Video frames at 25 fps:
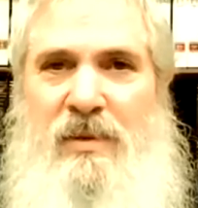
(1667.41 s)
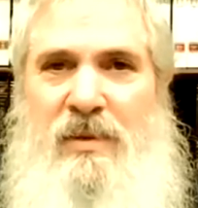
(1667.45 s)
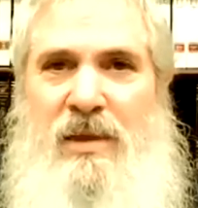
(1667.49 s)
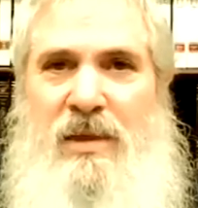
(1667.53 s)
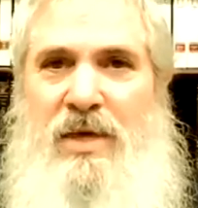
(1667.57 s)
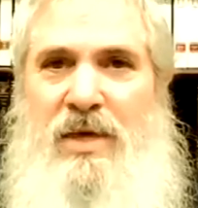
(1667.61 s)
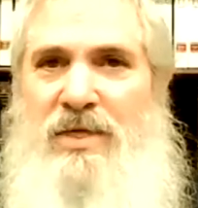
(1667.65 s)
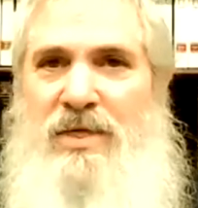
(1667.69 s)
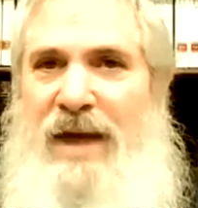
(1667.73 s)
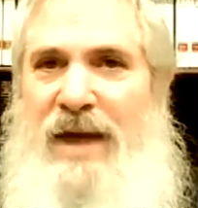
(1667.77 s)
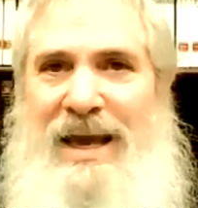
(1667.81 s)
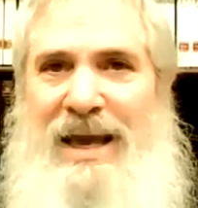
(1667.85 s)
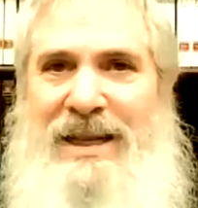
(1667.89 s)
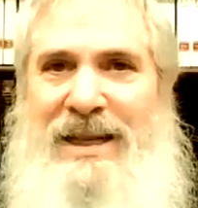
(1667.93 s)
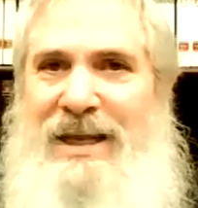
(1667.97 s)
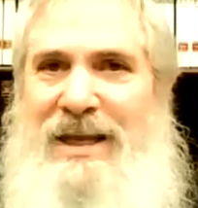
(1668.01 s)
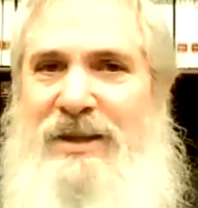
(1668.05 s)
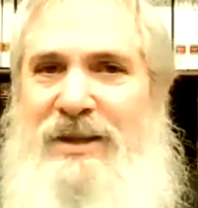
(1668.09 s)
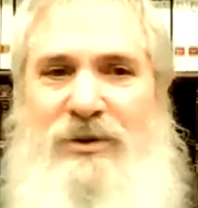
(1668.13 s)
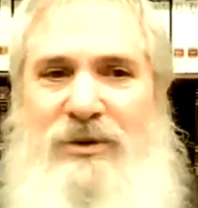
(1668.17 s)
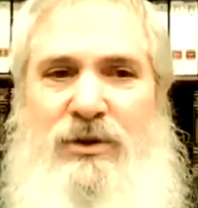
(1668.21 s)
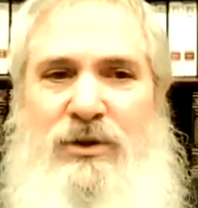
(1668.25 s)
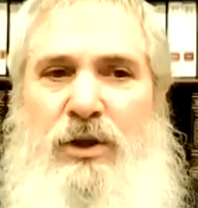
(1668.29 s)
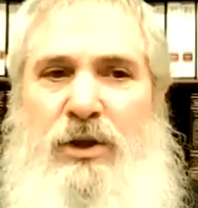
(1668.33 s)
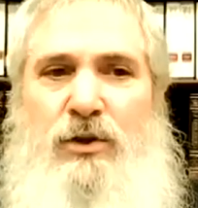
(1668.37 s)
they
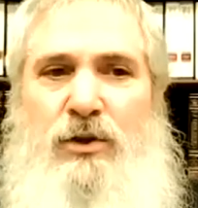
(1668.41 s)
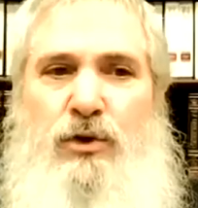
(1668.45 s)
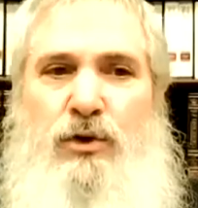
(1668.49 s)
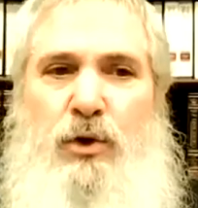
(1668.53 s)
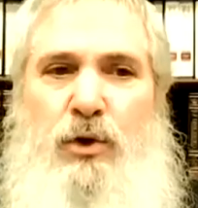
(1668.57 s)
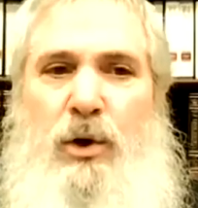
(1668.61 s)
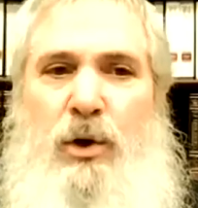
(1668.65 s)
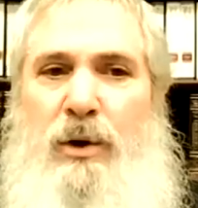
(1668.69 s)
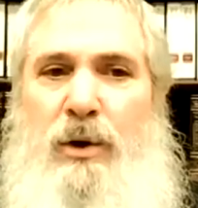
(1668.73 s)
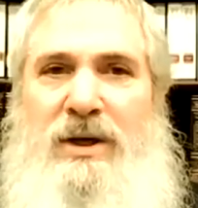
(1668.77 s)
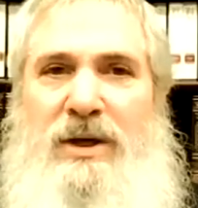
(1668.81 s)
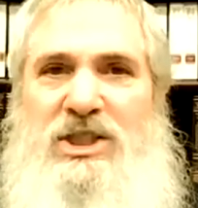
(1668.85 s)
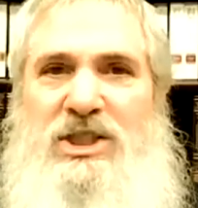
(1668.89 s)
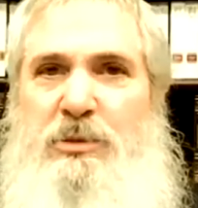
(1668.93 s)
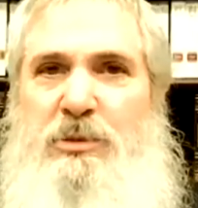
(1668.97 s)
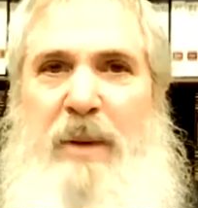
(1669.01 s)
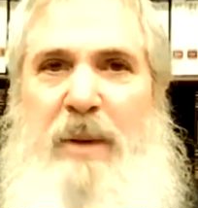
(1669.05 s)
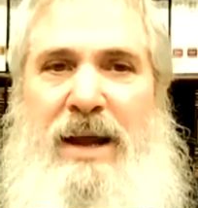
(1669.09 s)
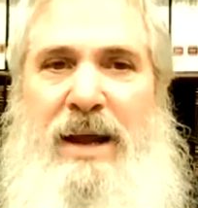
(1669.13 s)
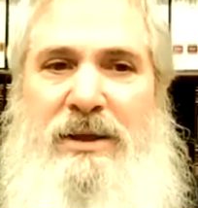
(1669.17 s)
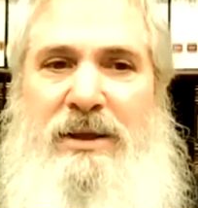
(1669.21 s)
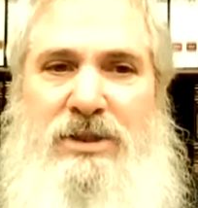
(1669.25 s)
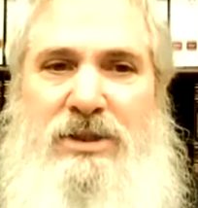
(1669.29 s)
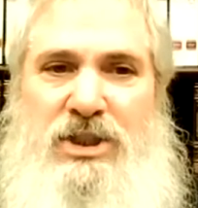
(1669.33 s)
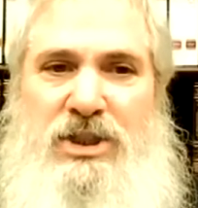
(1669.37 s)
didn't endure a
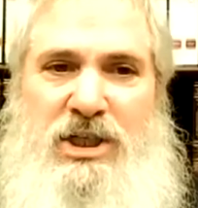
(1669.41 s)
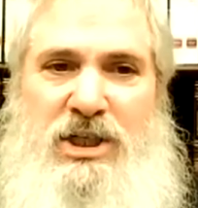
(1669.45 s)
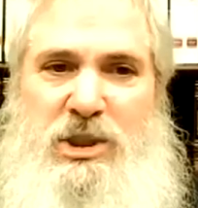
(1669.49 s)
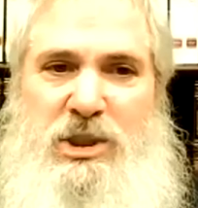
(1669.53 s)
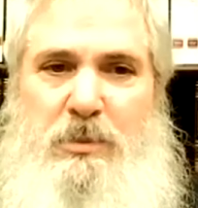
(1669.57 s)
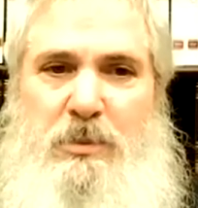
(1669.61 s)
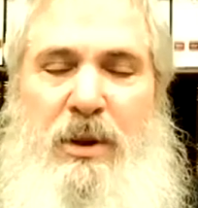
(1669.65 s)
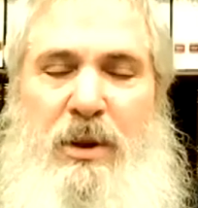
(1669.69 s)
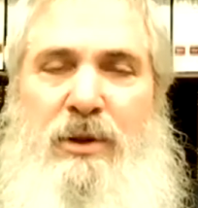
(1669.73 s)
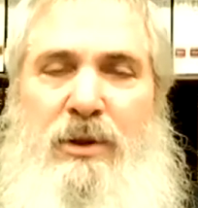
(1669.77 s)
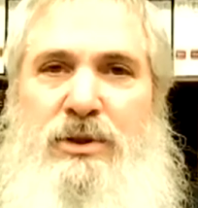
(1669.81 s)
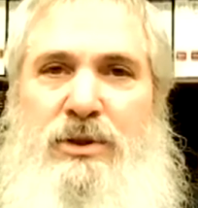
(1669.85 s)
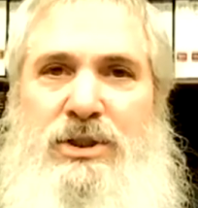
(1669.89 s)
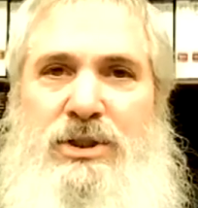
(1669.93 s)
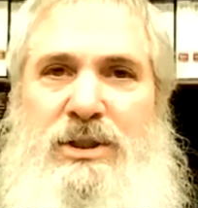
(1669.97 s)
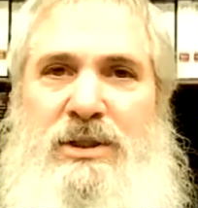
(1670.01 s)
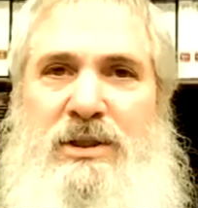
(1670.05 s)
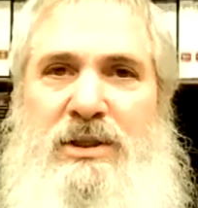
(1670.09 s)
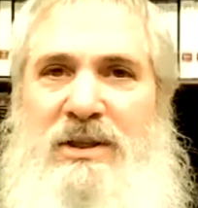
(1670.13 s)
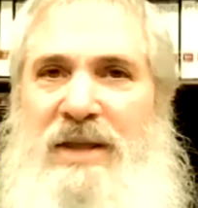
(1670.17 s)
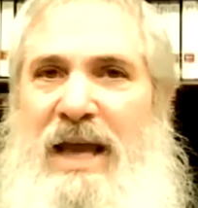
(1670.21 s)
Spanish expulsion.